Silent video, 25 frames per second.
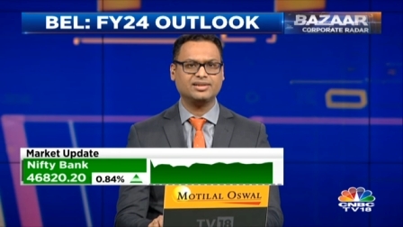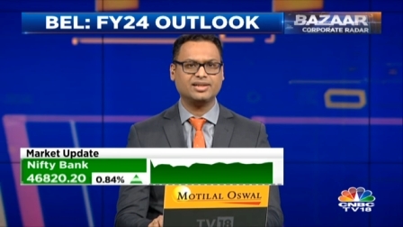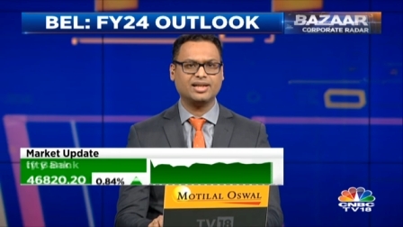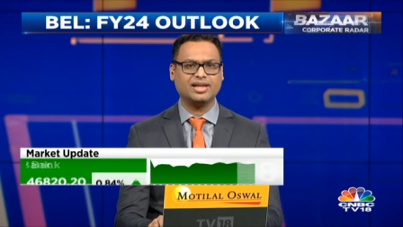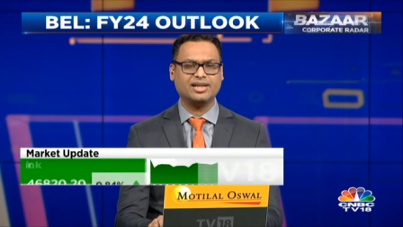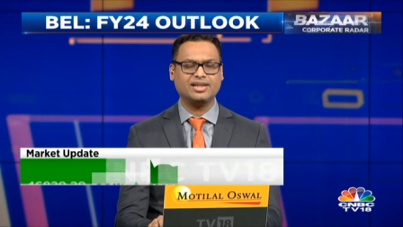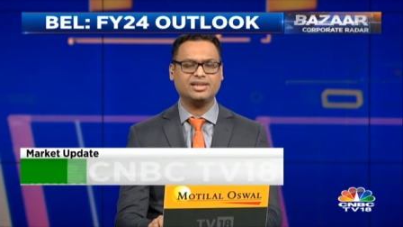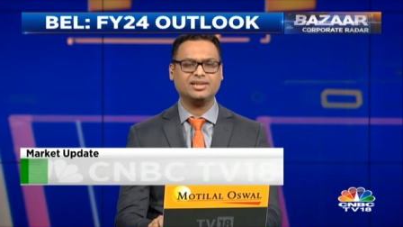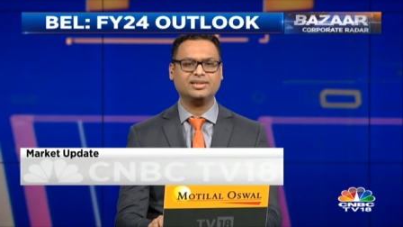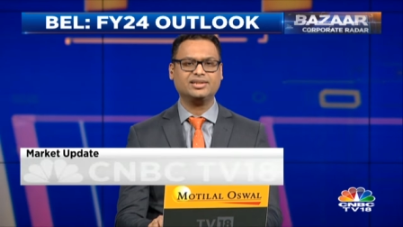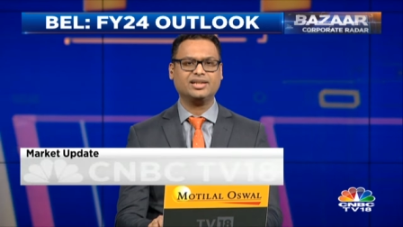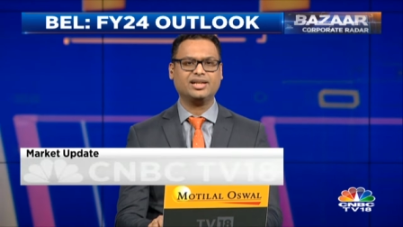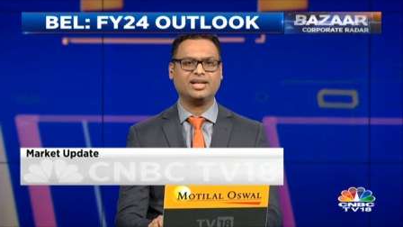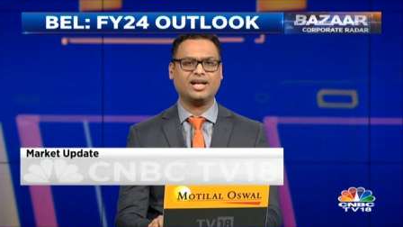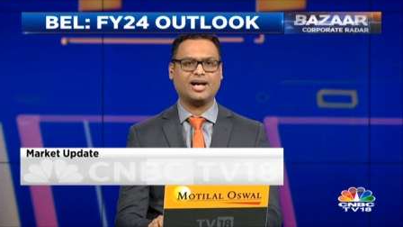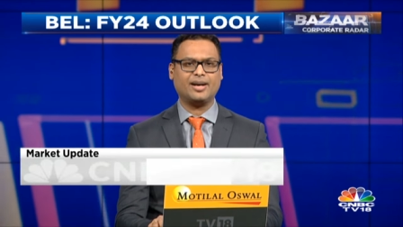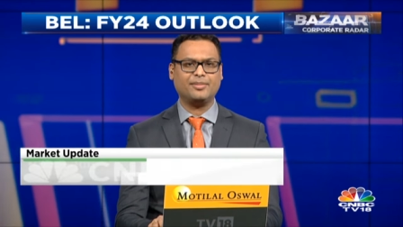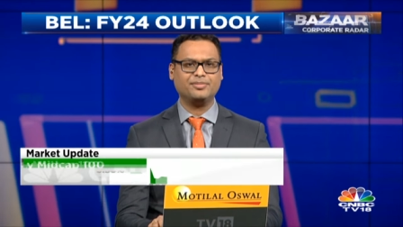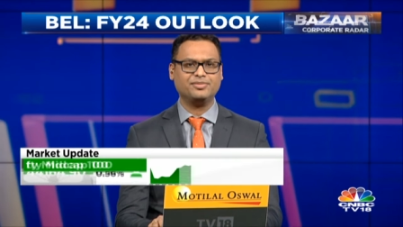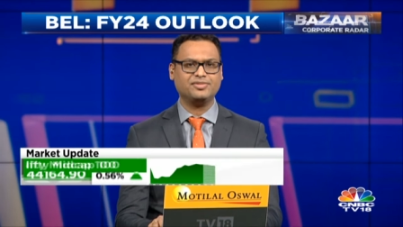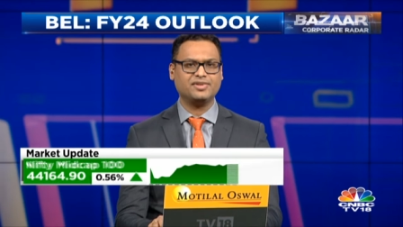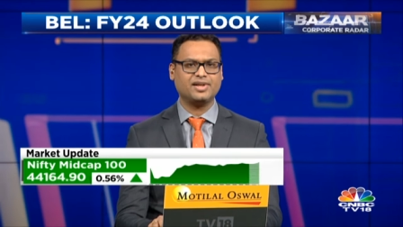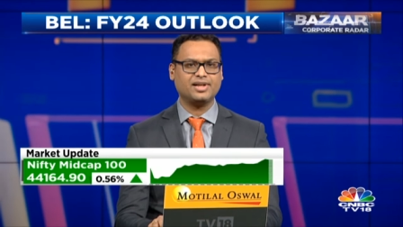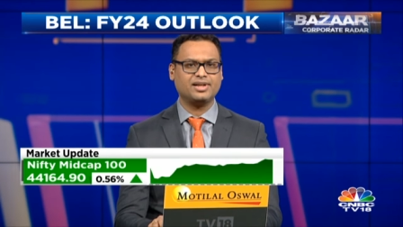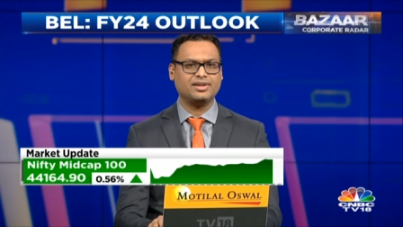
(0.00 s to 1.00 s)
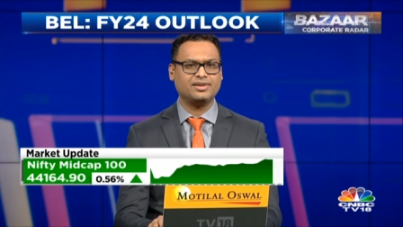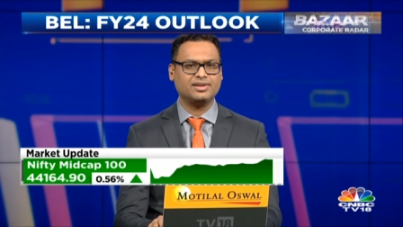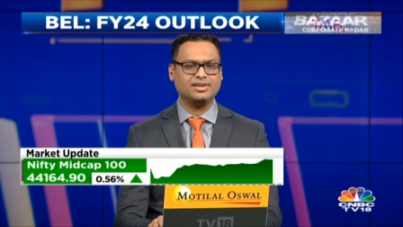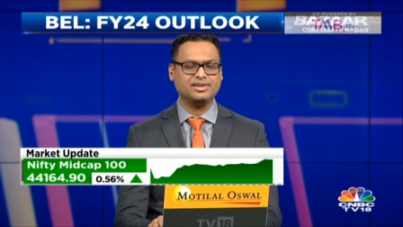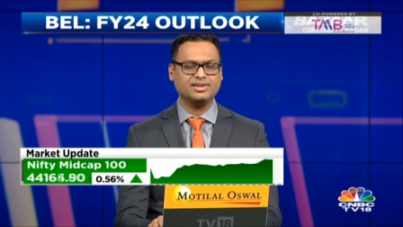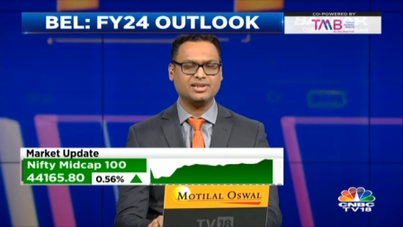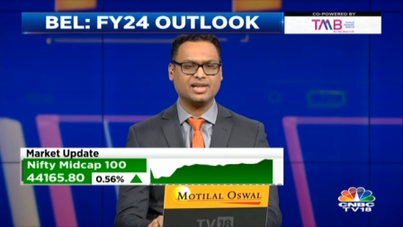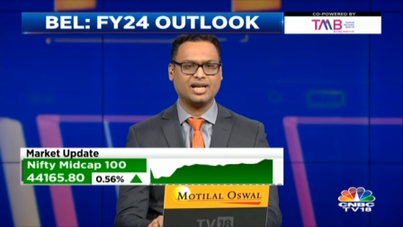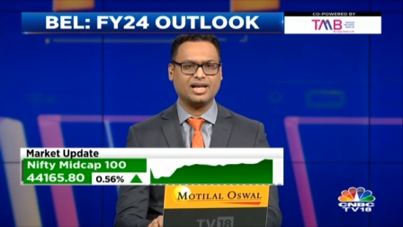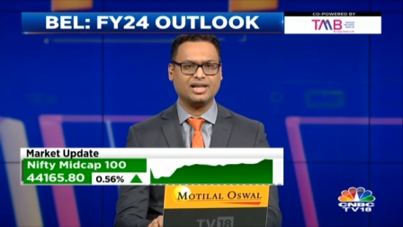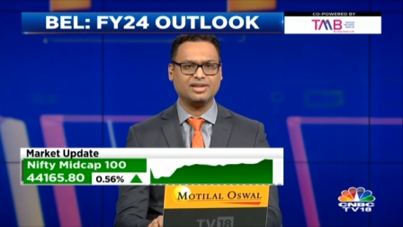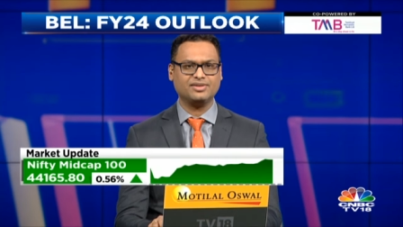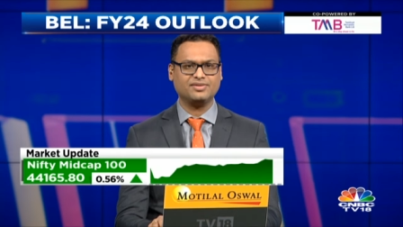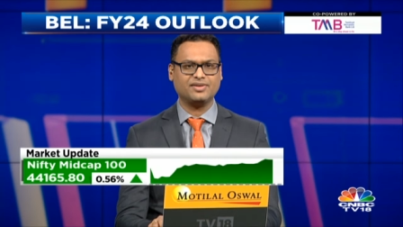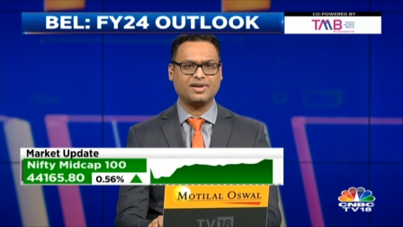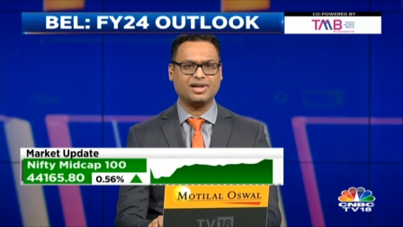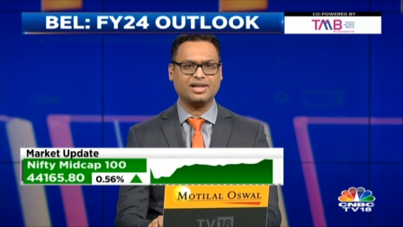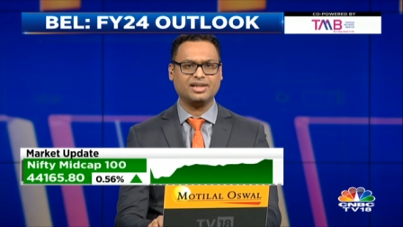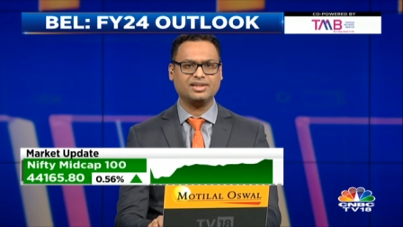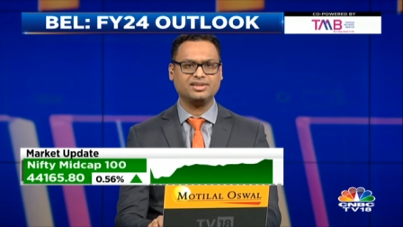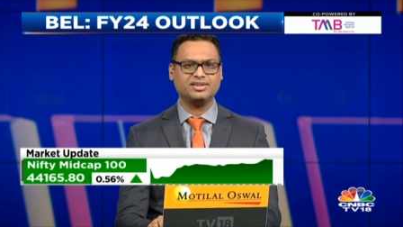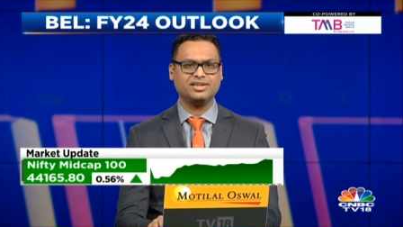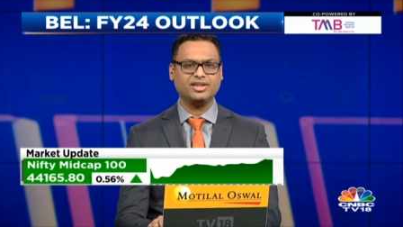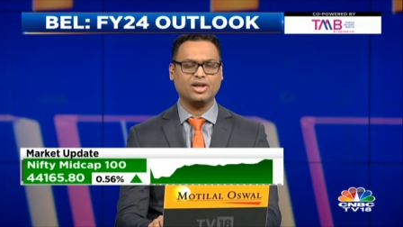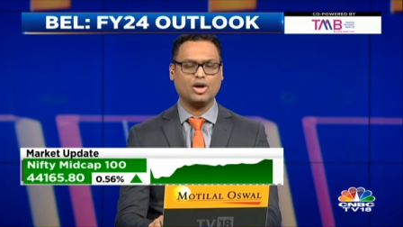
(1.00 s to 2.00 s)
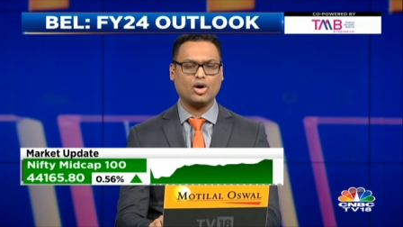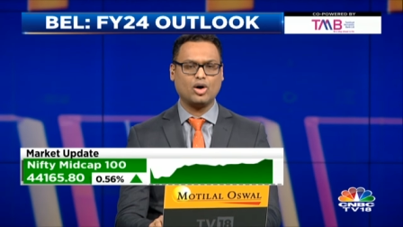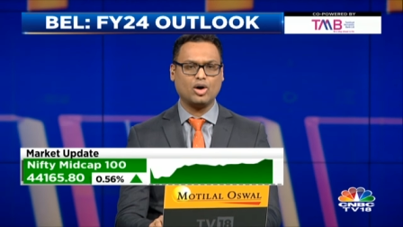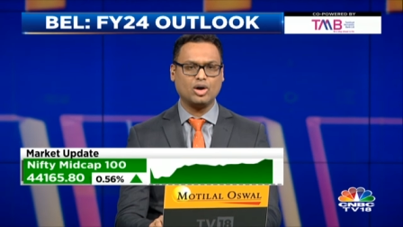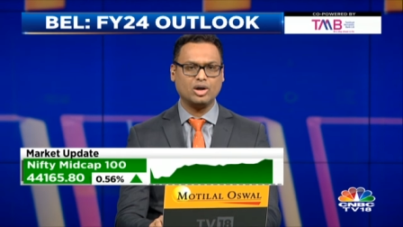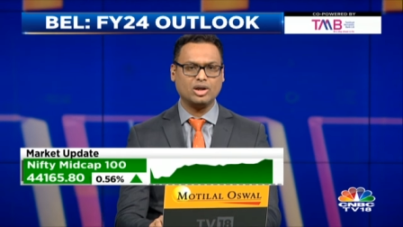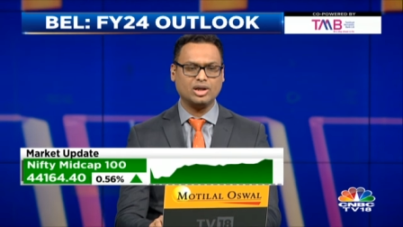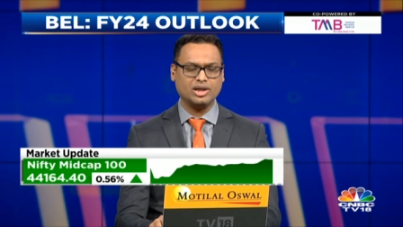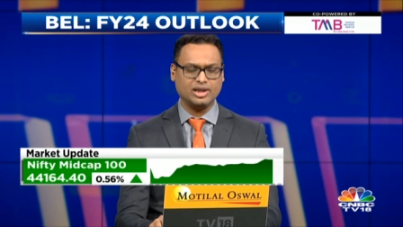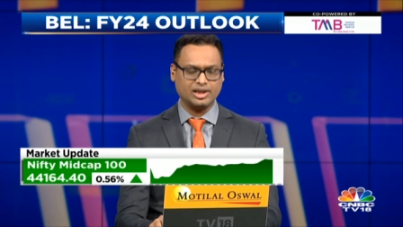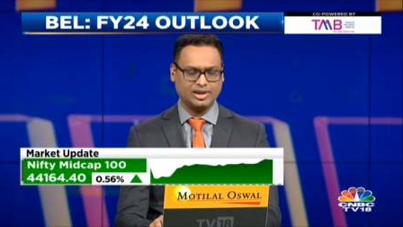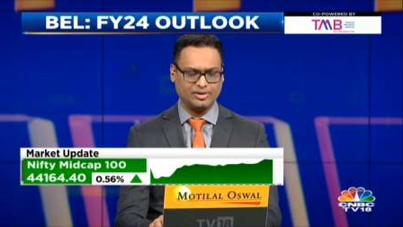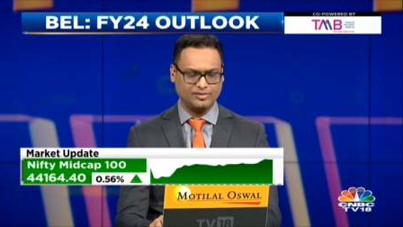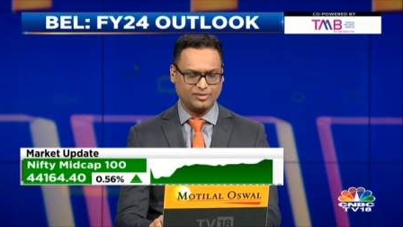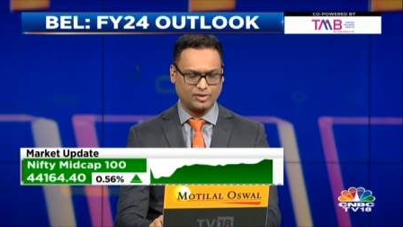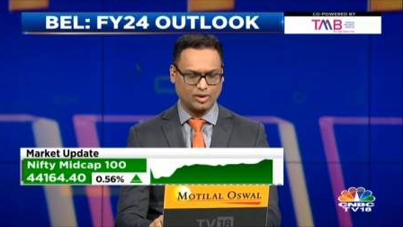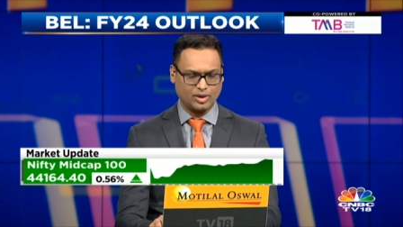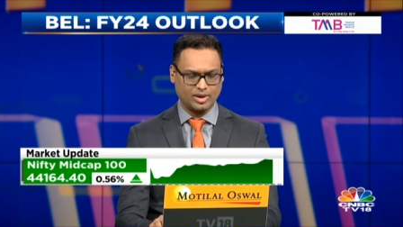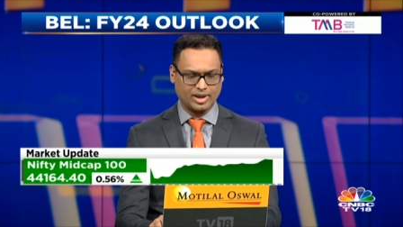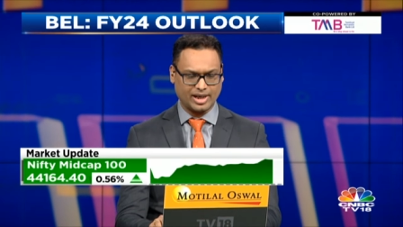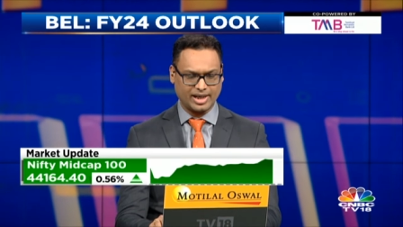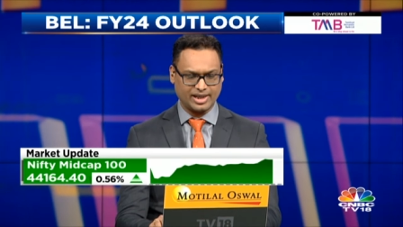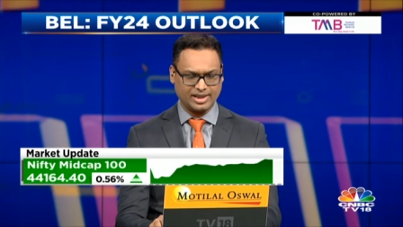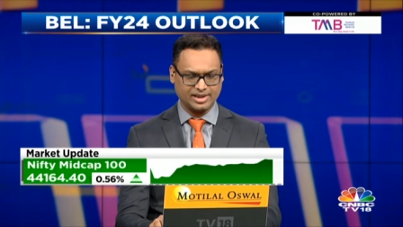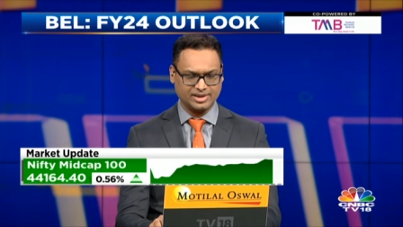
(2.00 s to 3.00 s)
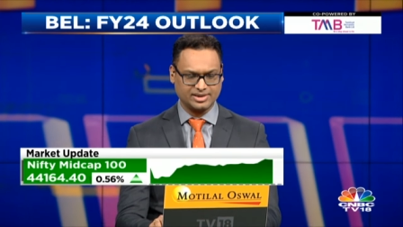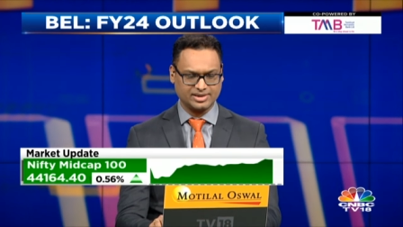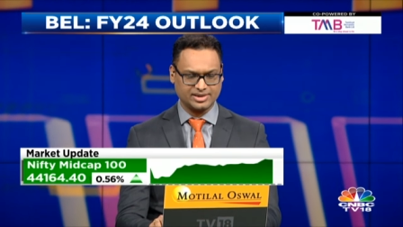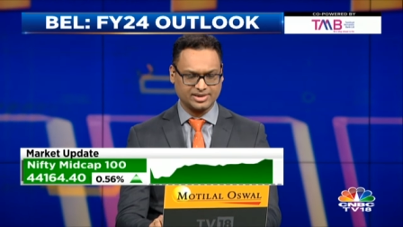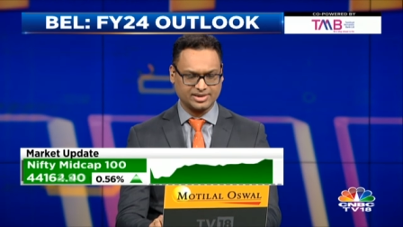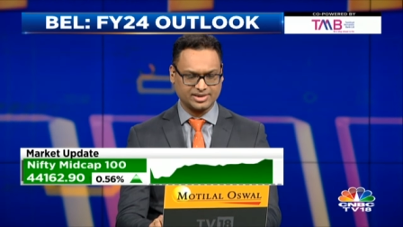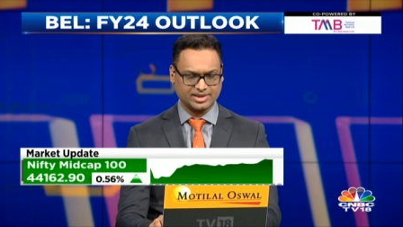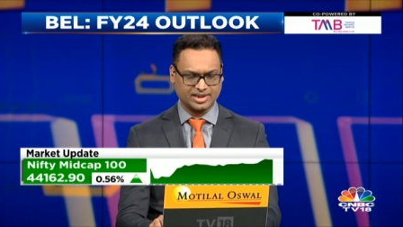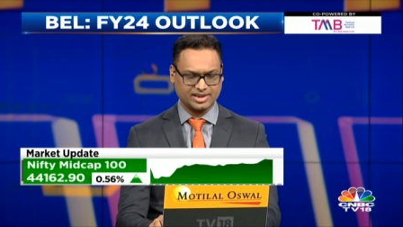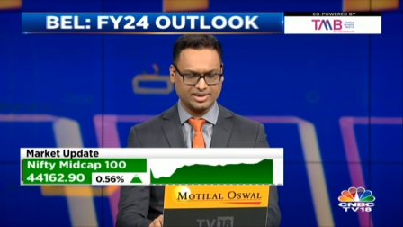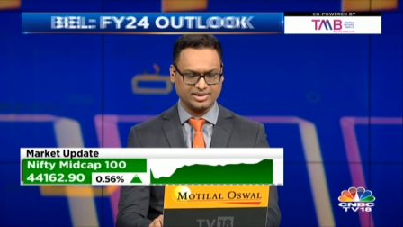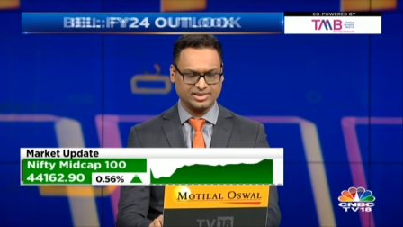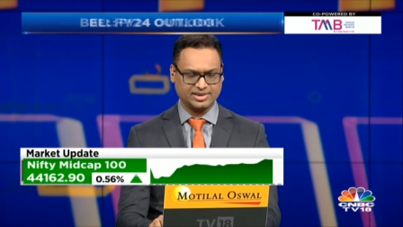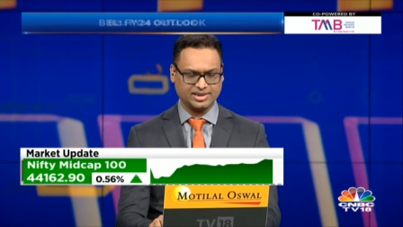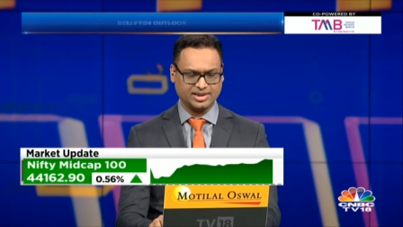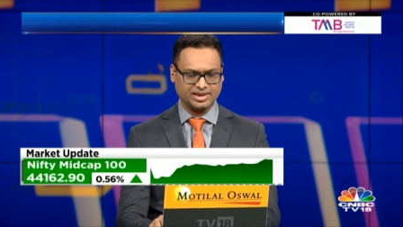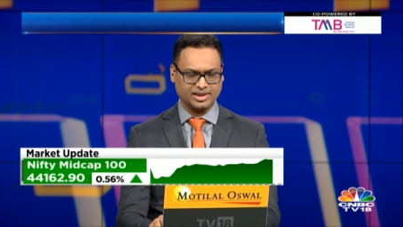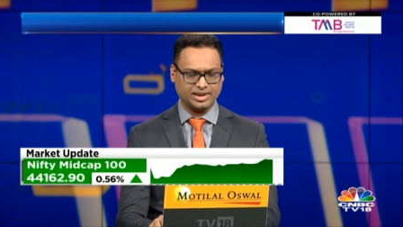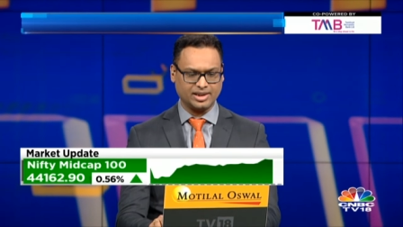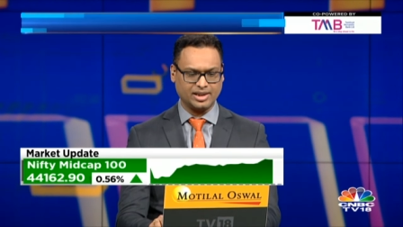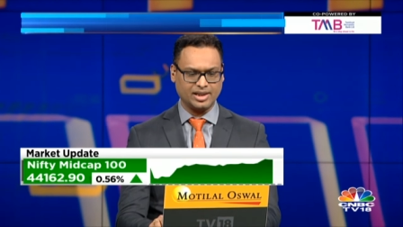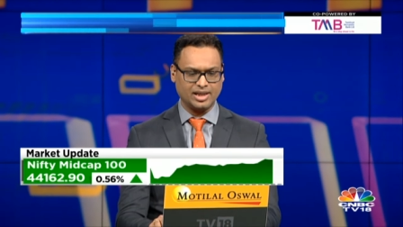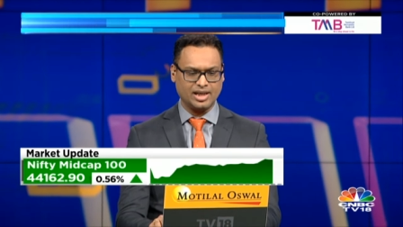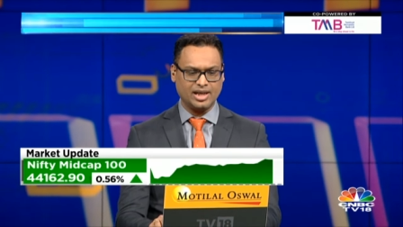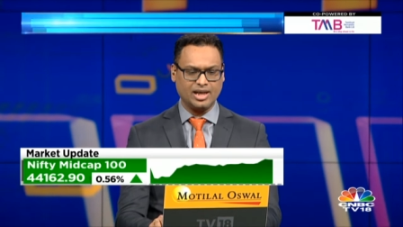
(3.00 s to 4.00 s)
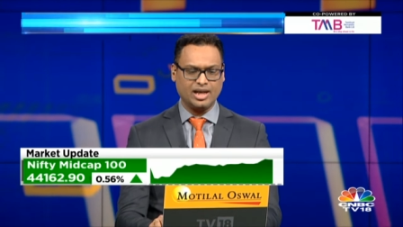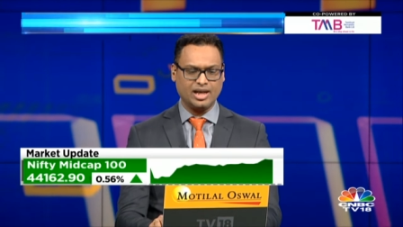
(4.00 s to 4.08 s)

that there is an upside risk as far as the order inflow guidance is concerned.